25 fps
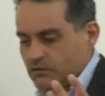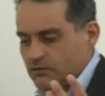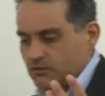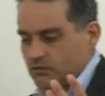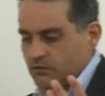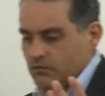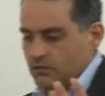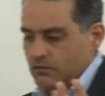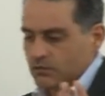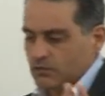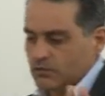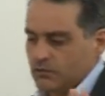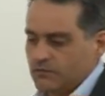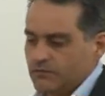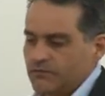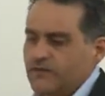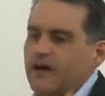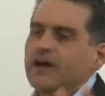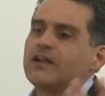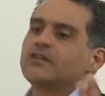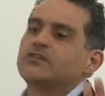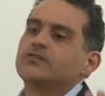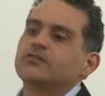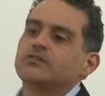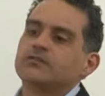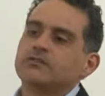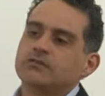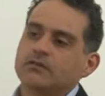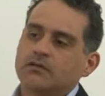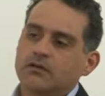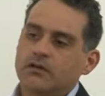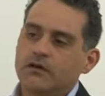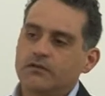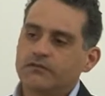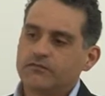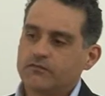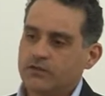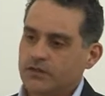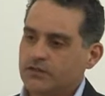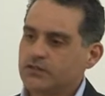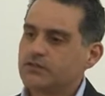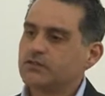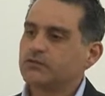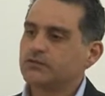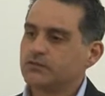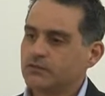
to the value of what you're